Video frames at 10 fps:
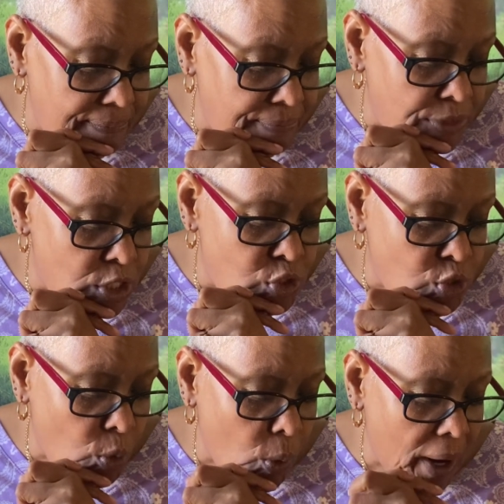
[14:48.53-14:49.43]
the
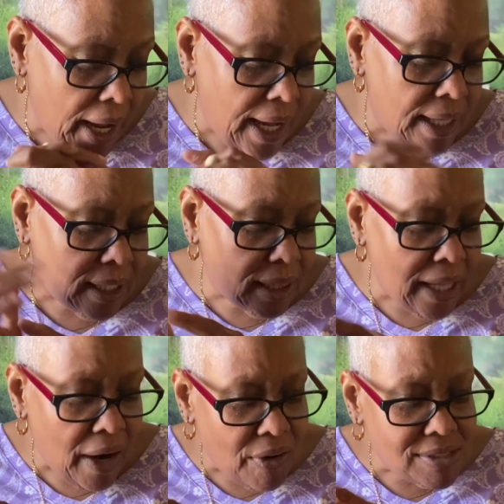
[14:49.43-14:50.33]
joy,
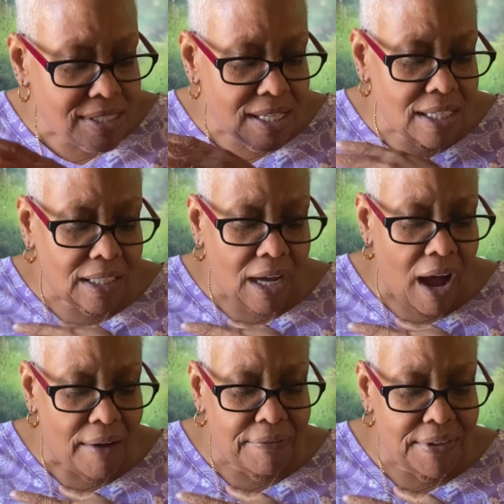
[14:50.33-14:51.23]
clarity, and
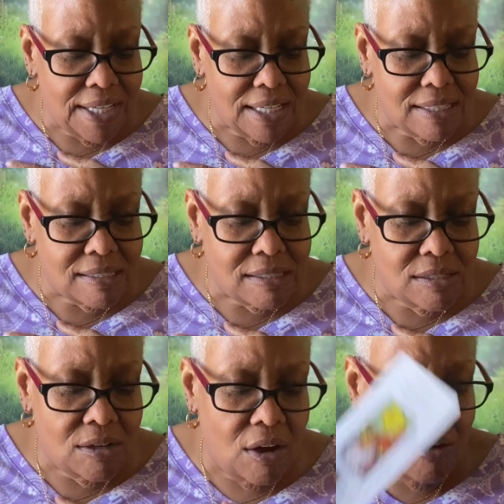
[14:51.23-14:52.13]
confidence,
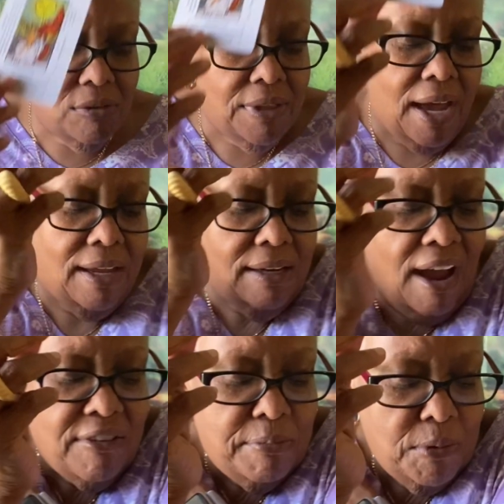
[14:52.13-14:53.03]
that
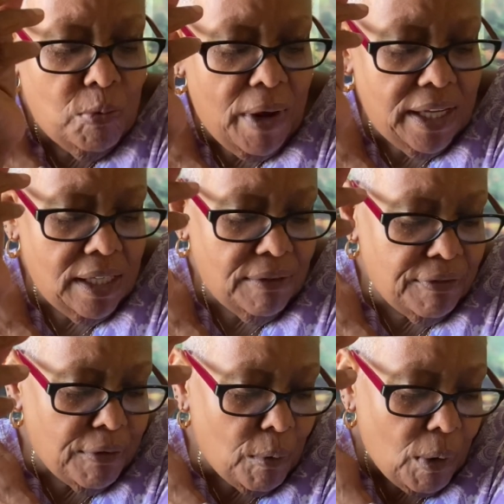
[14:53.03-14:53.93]
I've been waiting
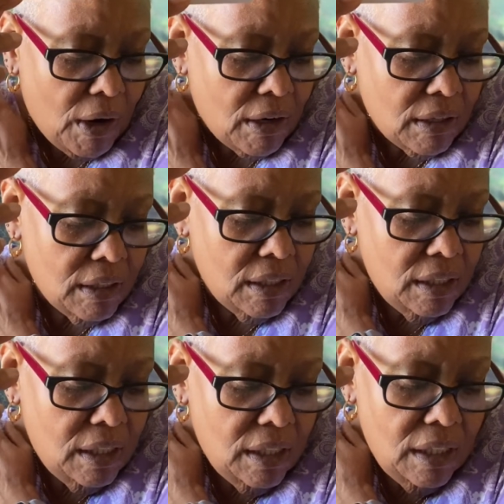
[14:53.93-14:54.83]
for
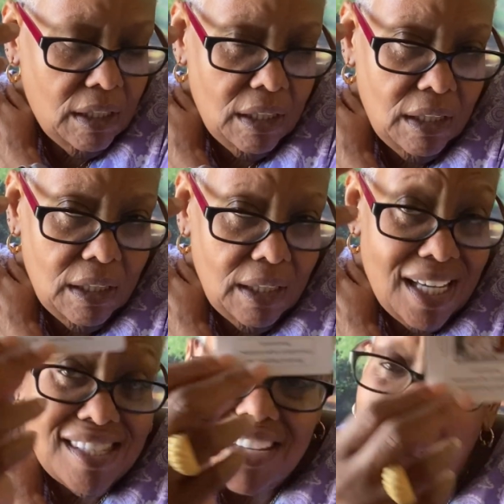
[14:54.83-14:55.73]

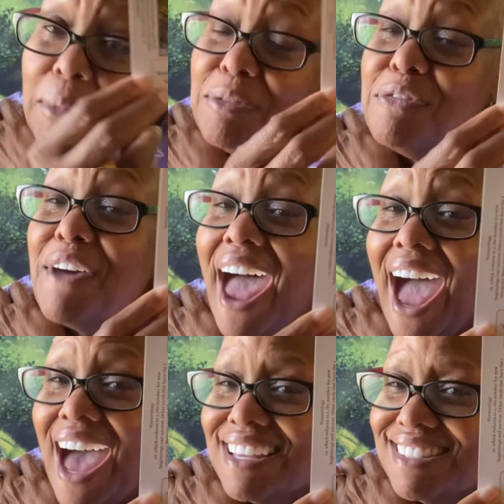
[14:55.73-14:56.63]
is coming
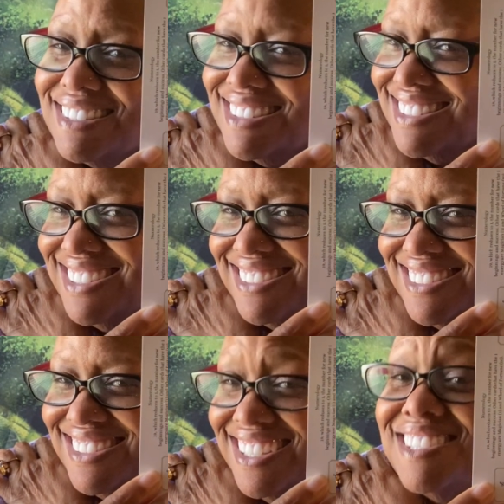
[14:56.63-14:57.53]
fast.
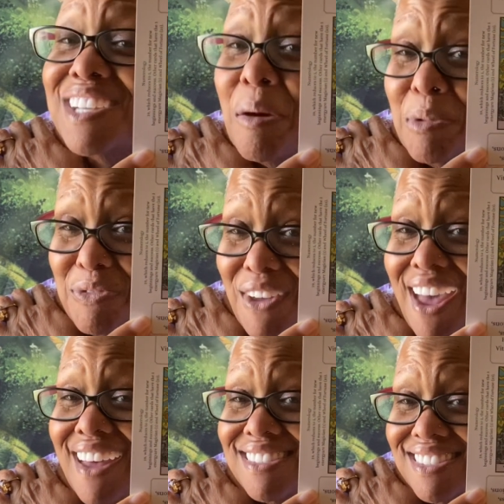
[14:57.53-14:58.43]
It's coming
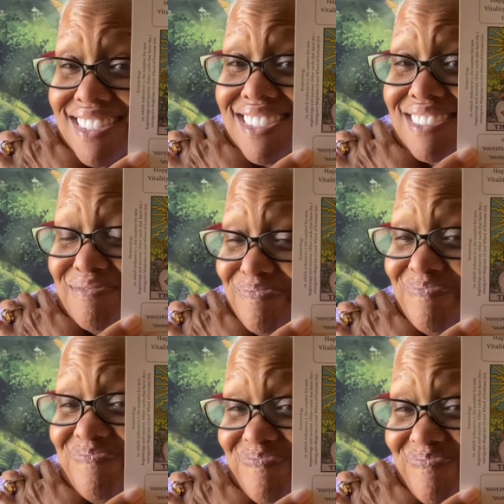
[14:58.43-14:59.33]
fast.
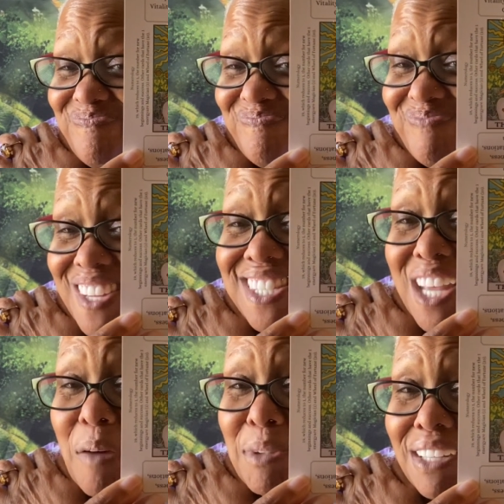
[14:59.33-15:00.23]
It's
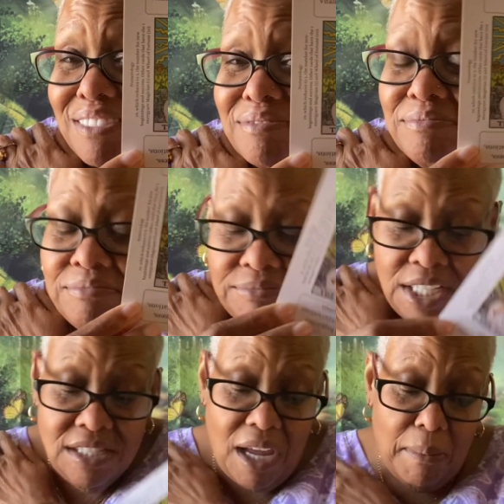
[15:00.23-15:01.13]
coming.
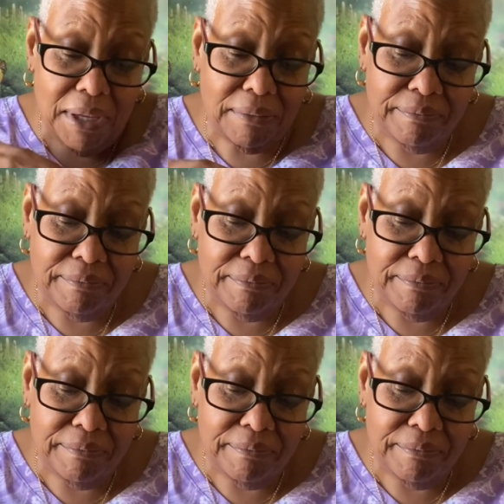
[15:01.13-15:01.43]
It's coming.